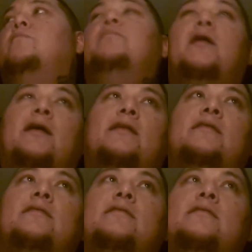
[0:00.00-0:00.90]
But
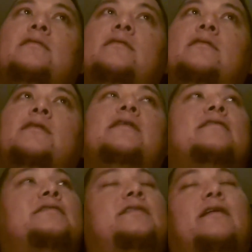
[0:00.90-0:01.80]

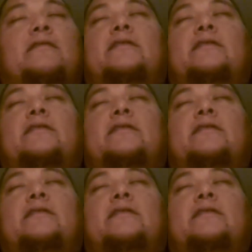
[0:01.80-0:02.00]
here's the other